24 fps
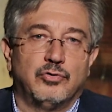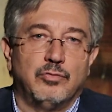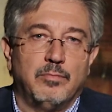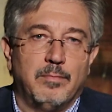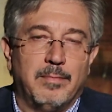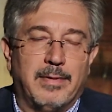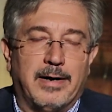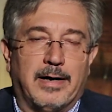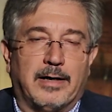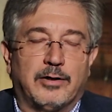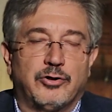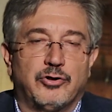to
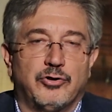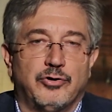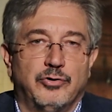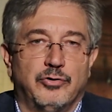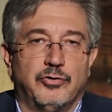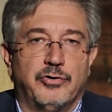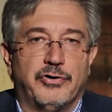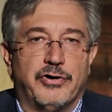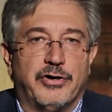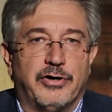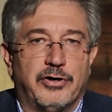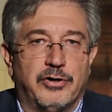match
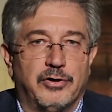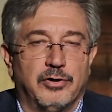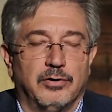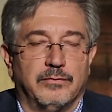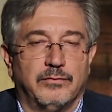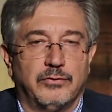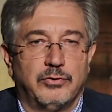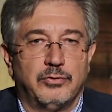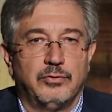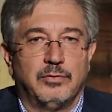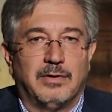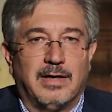your narrative
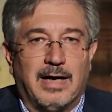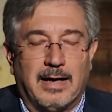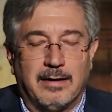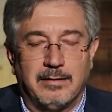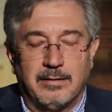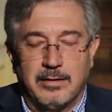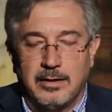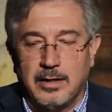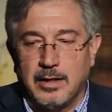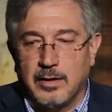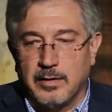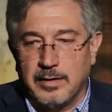to that.
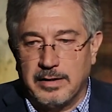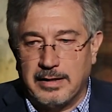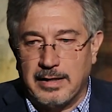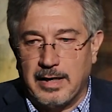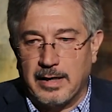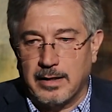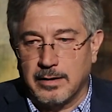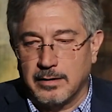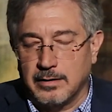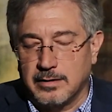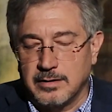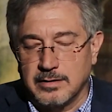Now,
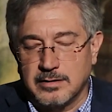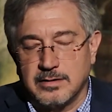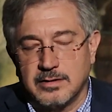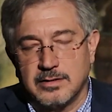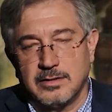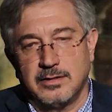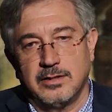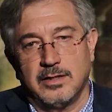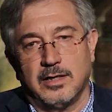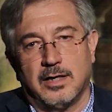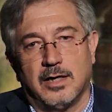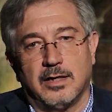again, this is
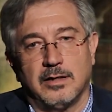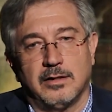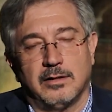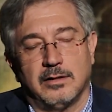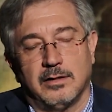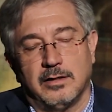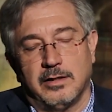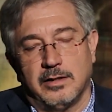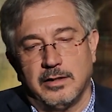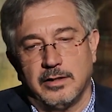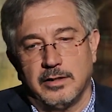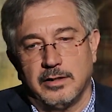not
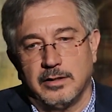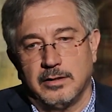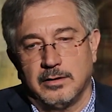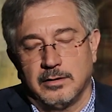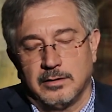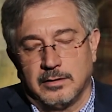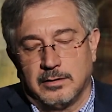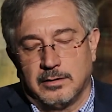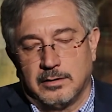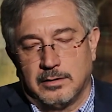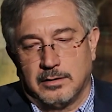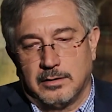a
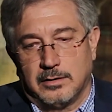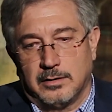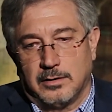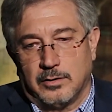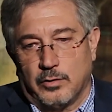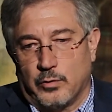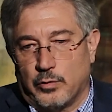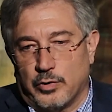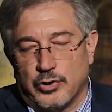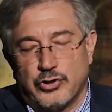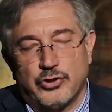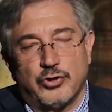
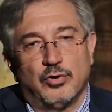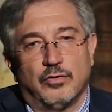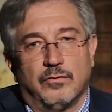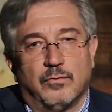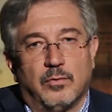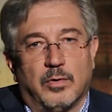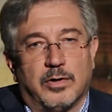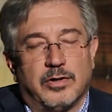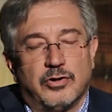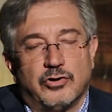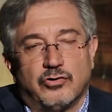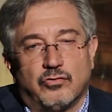question of
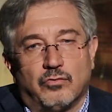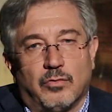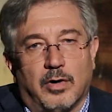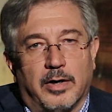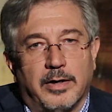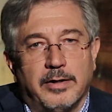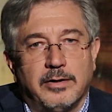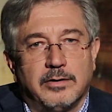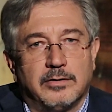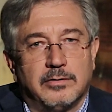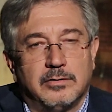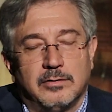what is
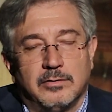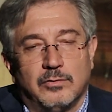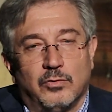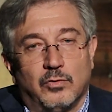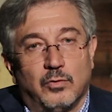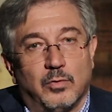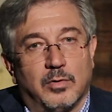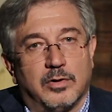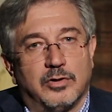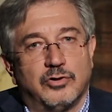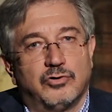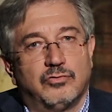right or
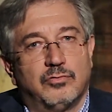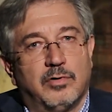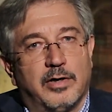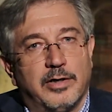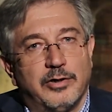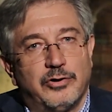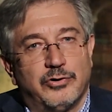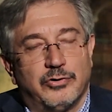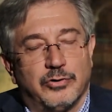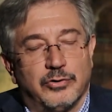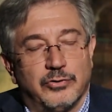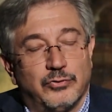what is
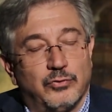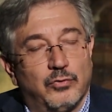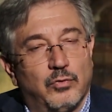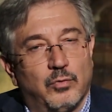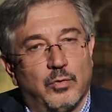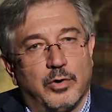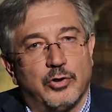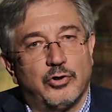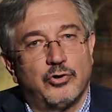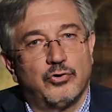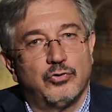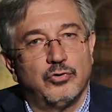righteous or
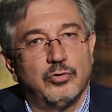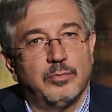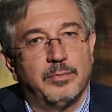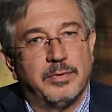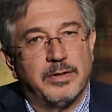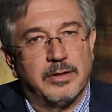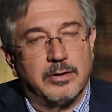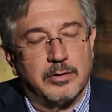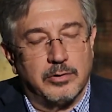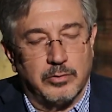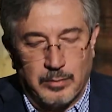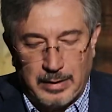what should
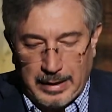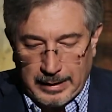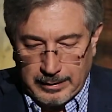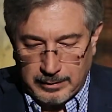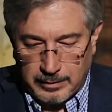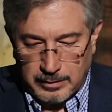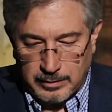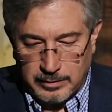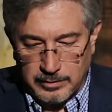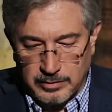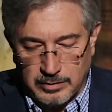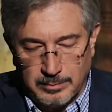be correct.
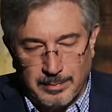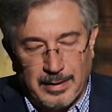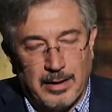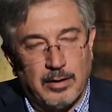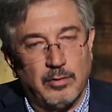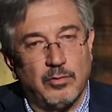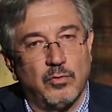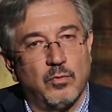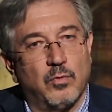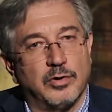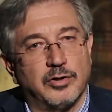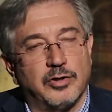It is
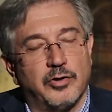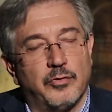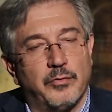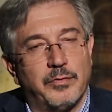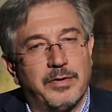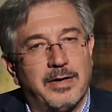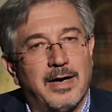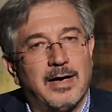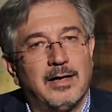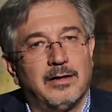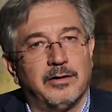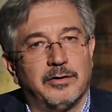about what the
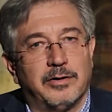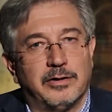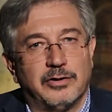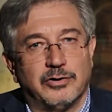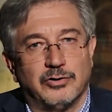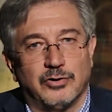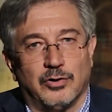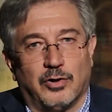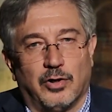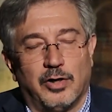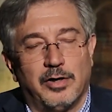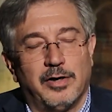realities
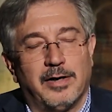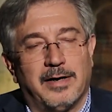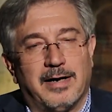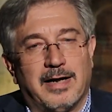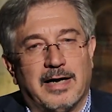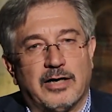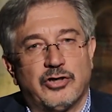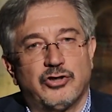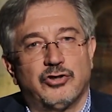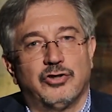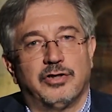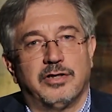are and
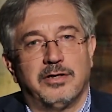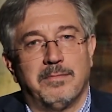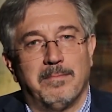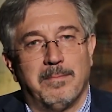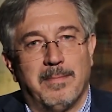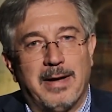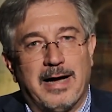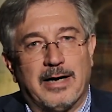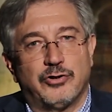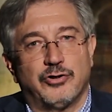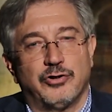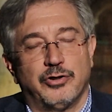actually
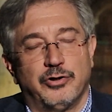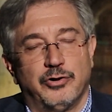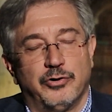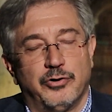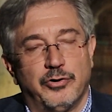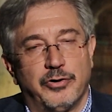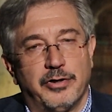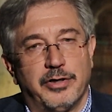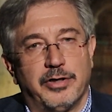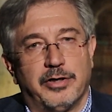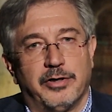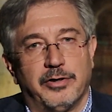matching your
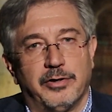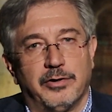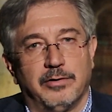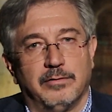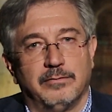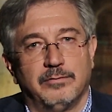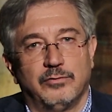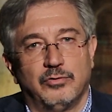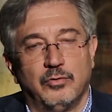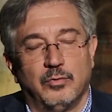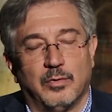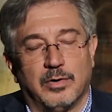
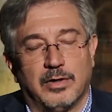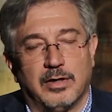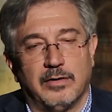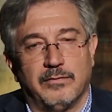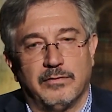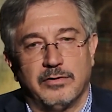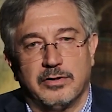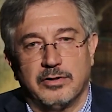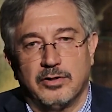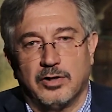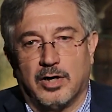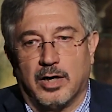narrative to whatever
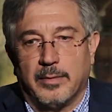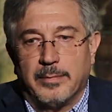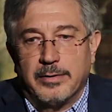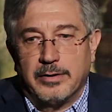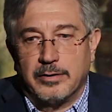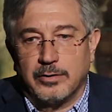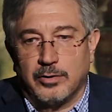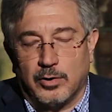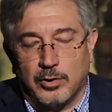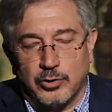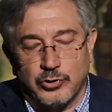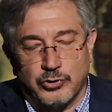the
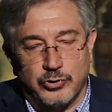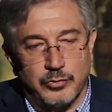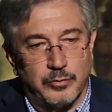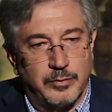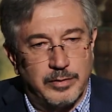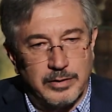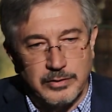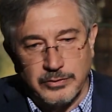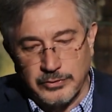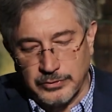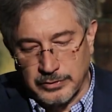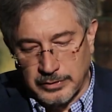dominant culture
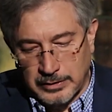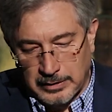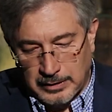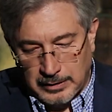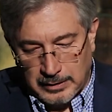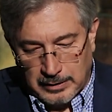is,